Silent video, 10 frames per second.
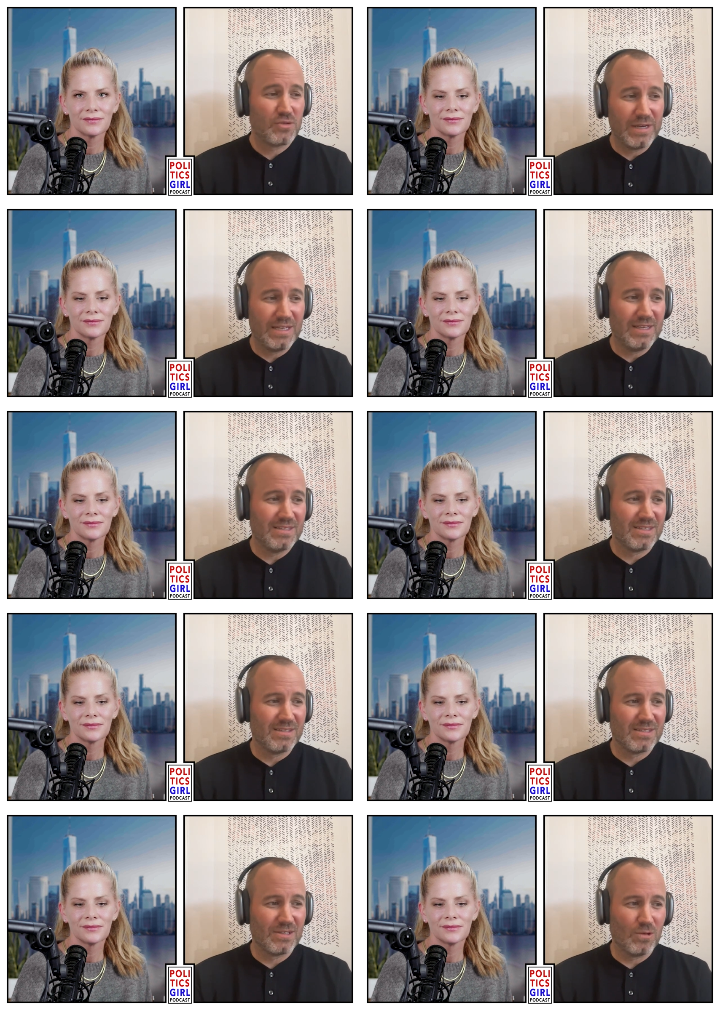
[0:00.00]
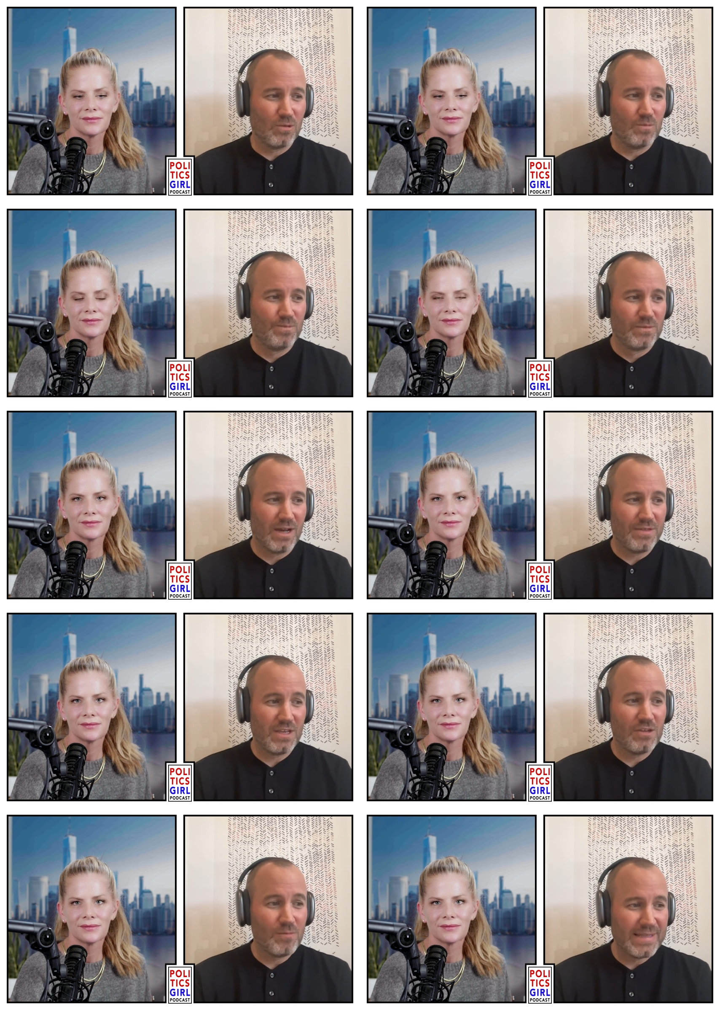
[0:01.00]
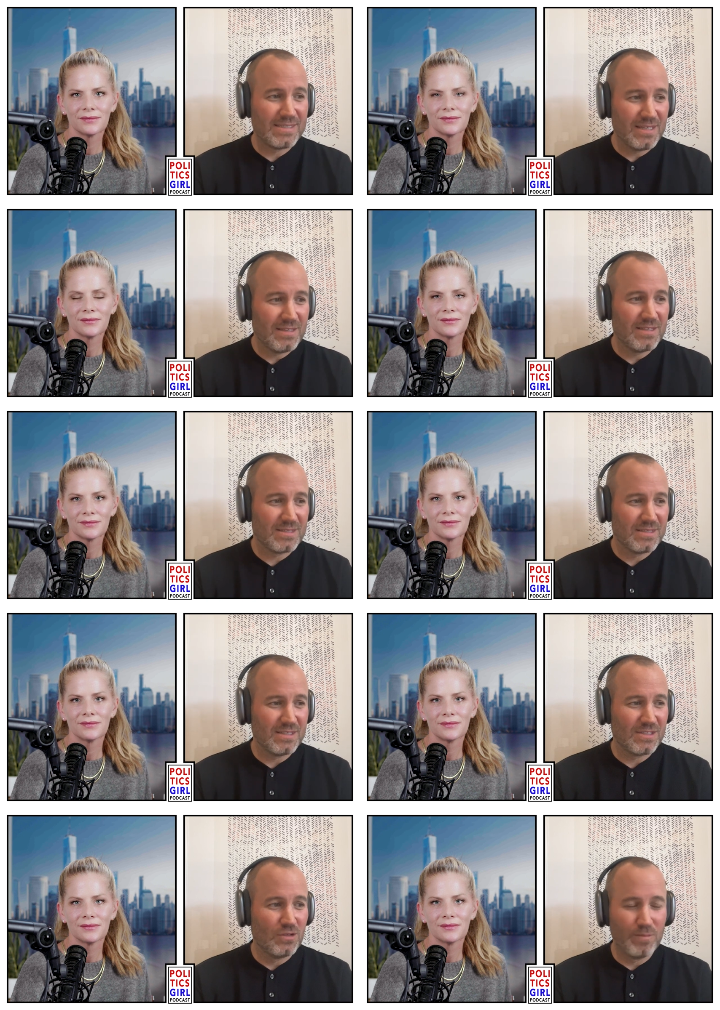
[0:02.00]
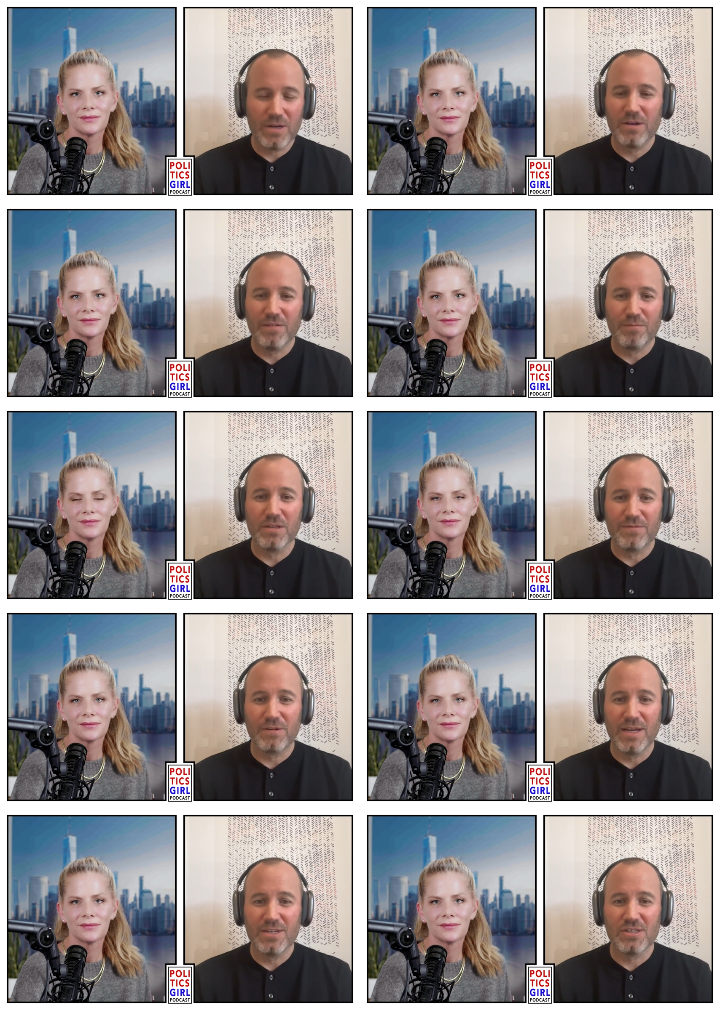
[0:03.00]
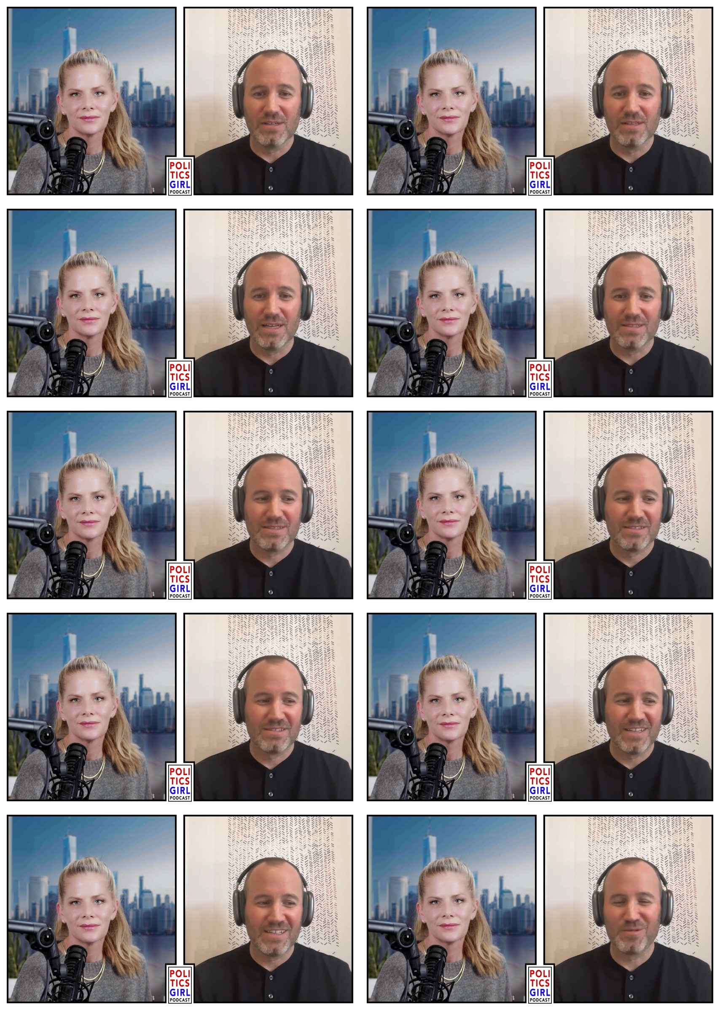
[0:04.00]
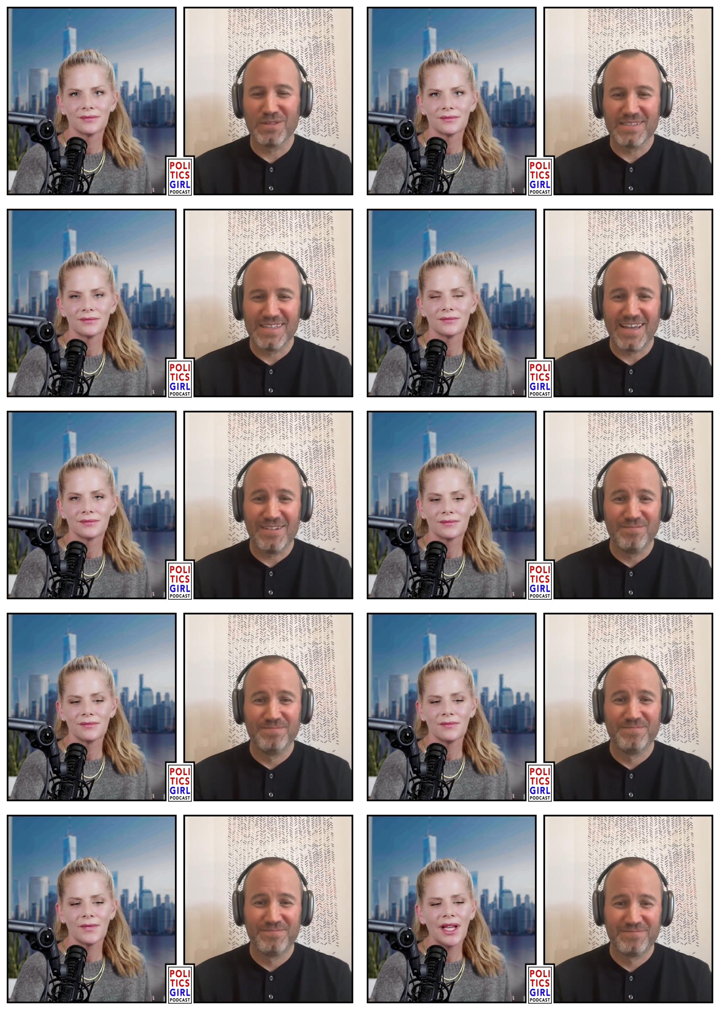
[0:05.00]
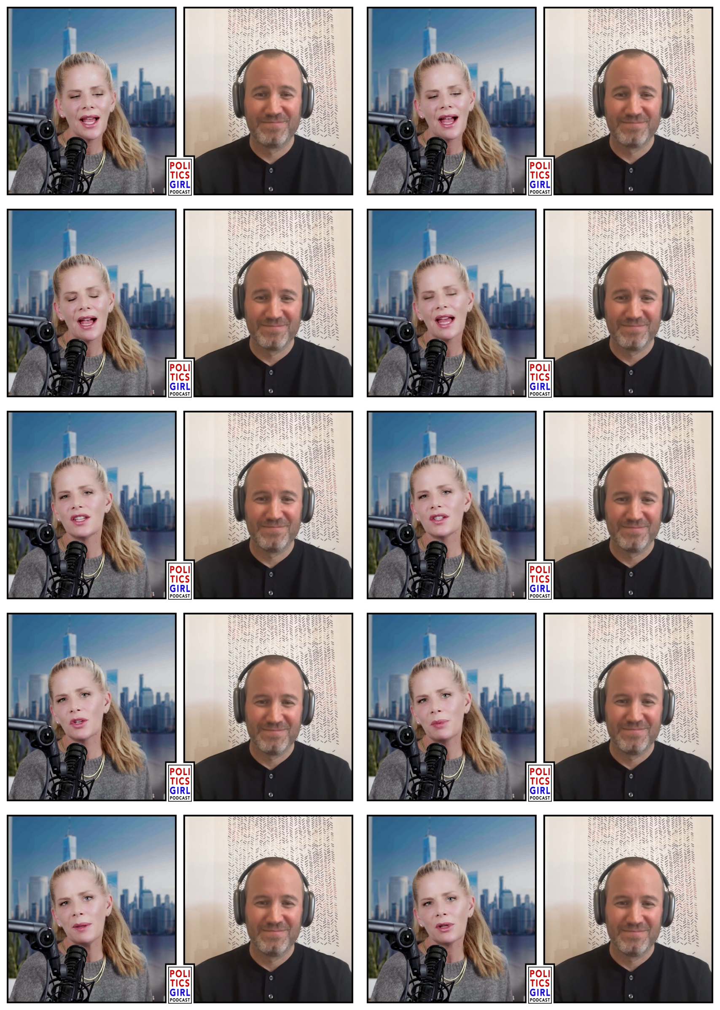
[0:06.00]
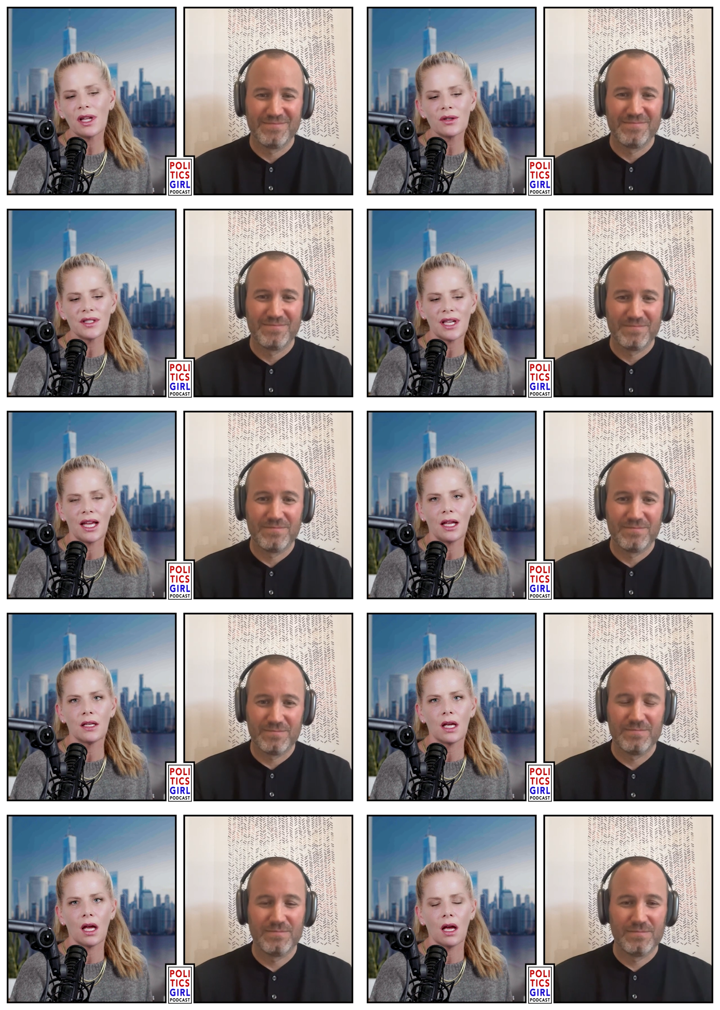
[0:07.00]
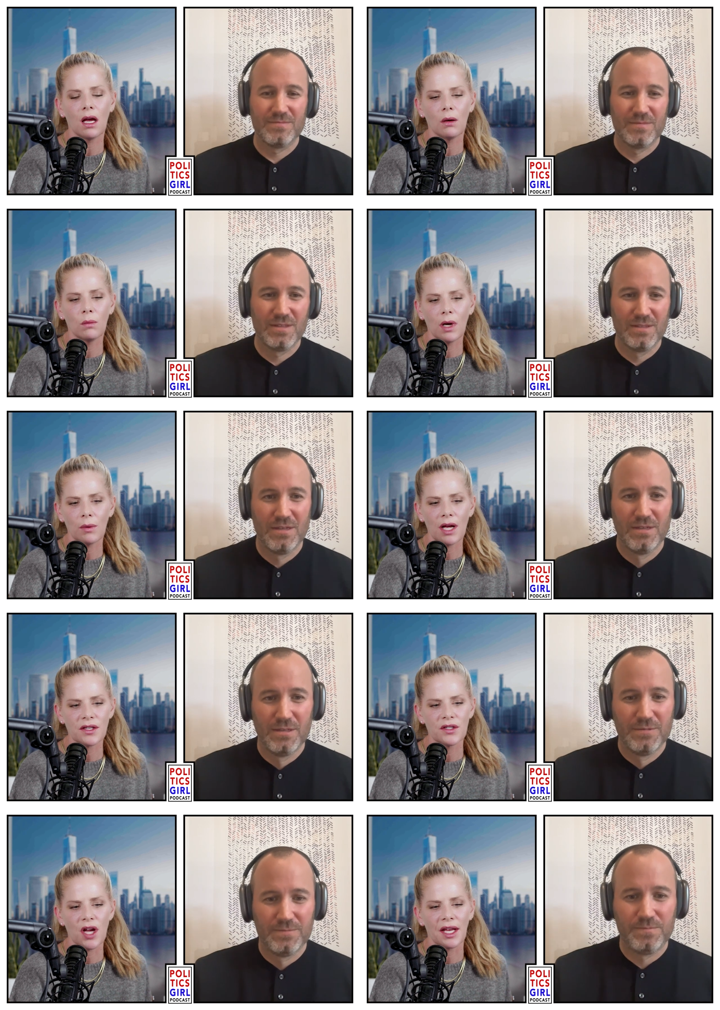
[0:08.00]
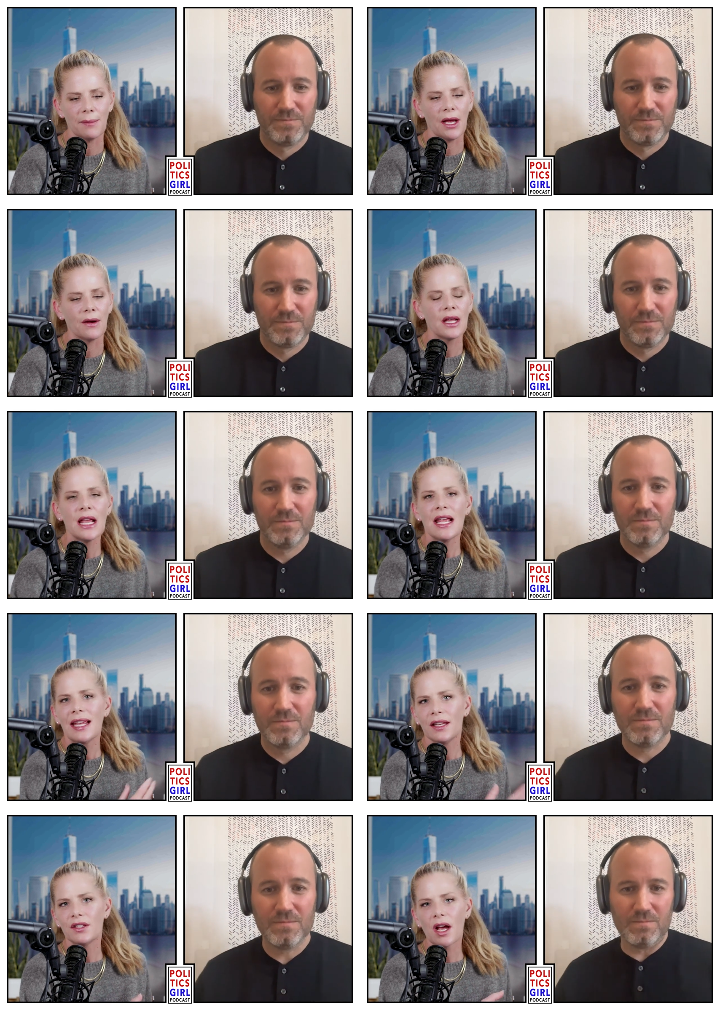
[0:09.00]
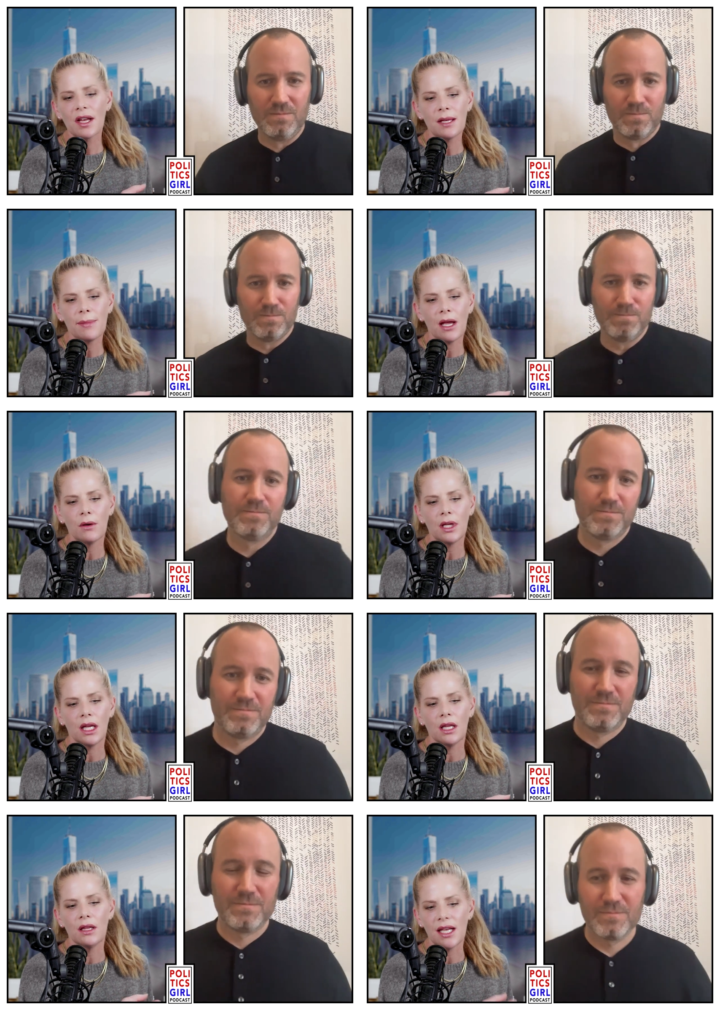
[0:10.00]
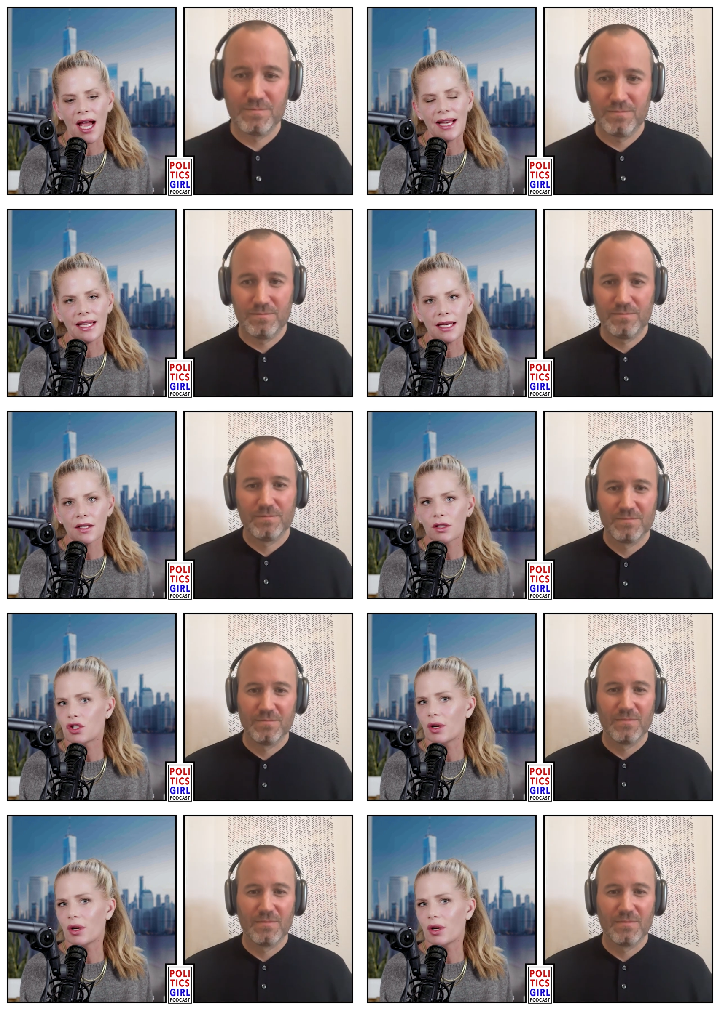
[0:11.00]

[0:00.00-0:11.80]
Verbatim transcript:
Speaker 1: treaties, and so I think you might see this this new period of proliferation, and that's that's really sad.
Speaker 2: Yeah, and just so people understand uh, what Ross is talking about, he's talking about in the '90s